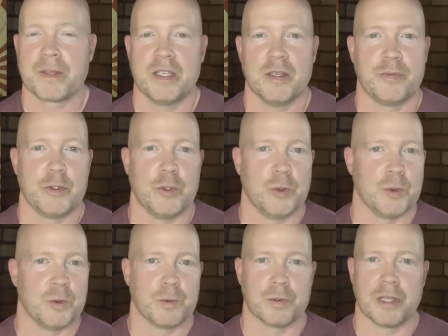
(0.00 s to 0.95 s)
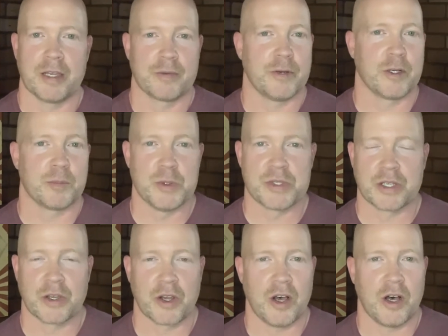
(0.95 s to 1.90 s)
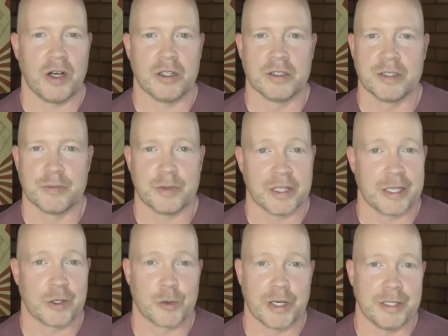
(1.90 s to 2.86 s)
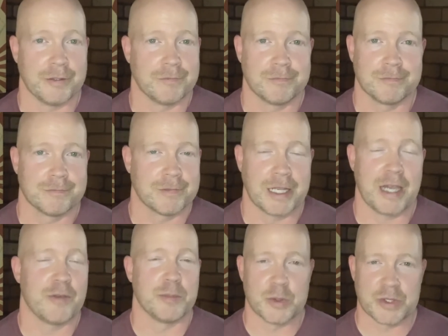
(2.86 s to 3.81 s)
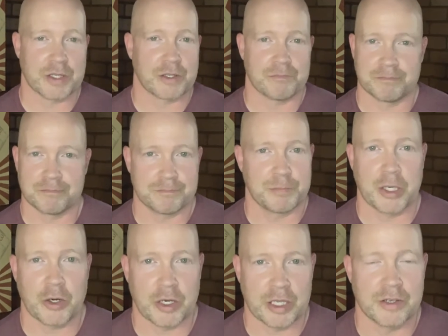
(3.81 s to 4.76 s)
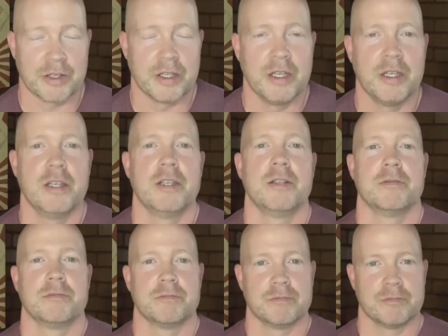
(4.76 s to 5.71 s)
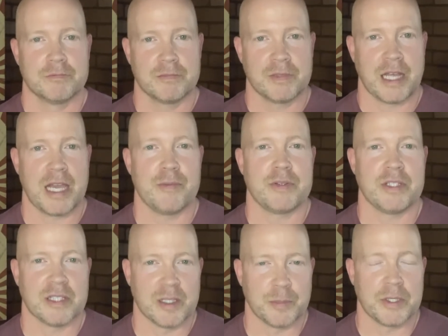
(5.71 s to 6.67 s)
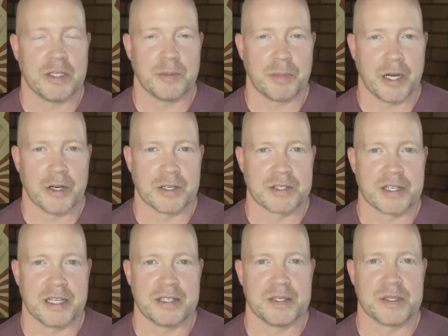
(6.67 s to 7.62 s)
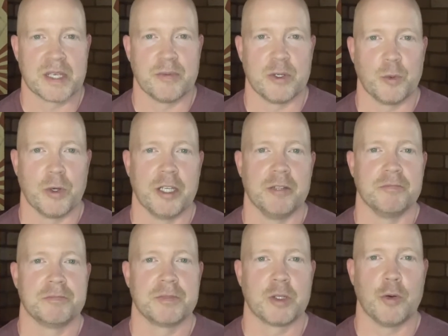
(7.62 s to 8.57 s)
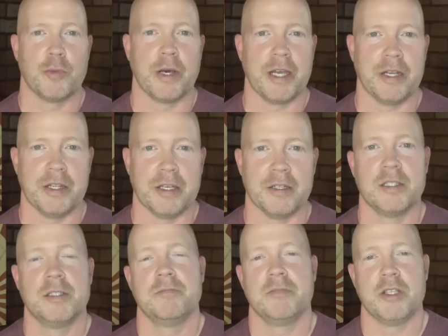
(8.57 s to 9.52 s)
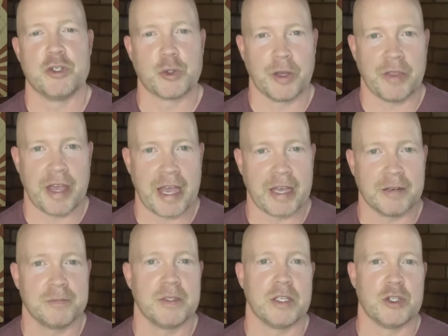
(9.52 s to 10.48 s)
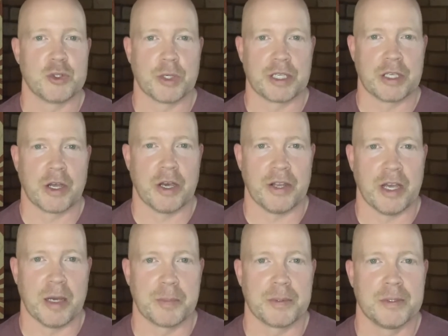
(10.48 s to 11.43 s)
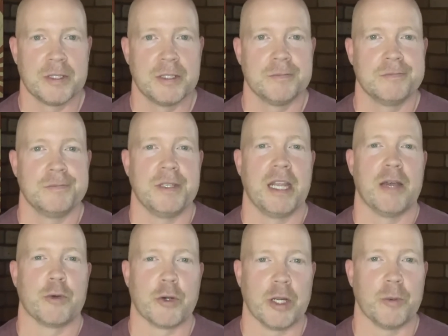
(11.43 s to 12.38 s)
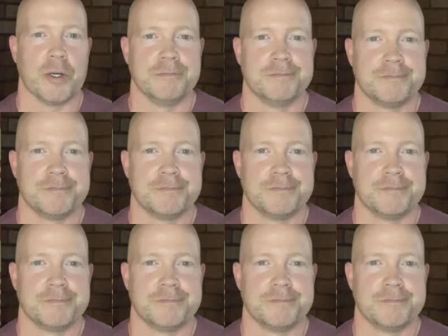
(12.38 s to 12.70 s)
if you like funk music at all, if you like great live music, period, live at the Olympia in Paris, 1971, go find it. Enjoy that, enjoy Get On Up, and have a great one.